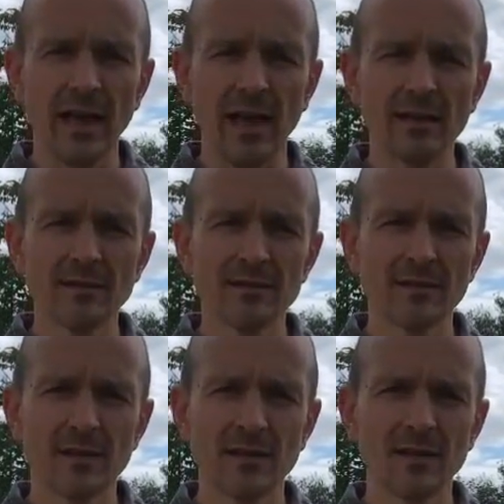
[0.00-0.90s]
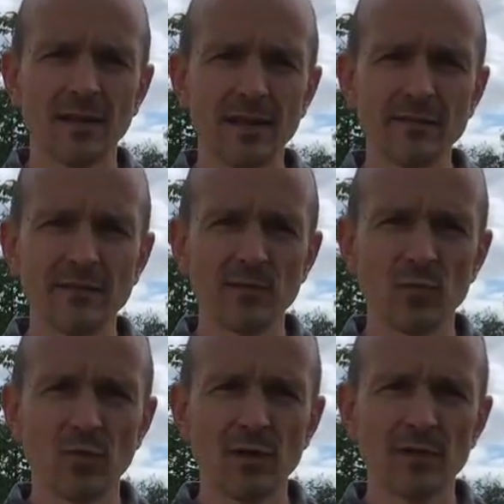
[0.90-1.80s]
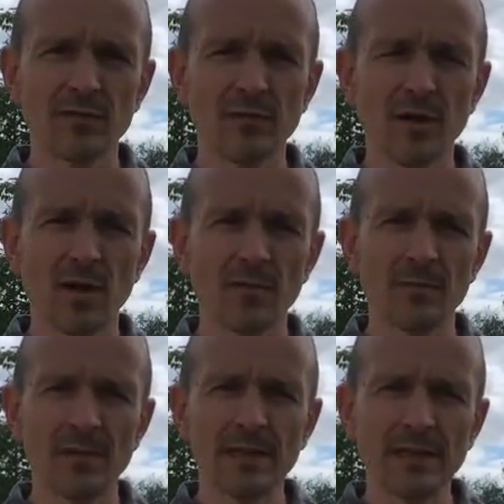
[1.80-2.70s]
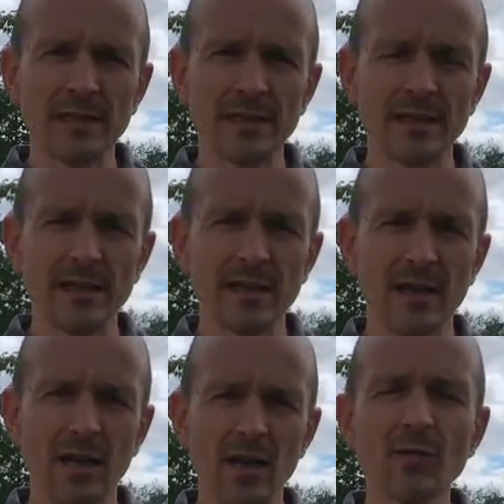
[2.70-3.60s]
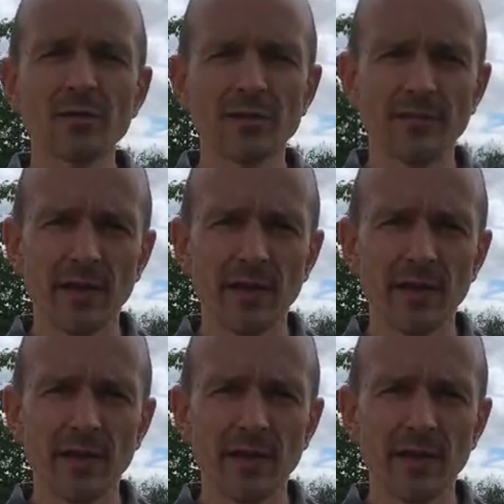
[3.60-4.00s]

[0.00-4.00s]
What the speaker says: and even more from the lowest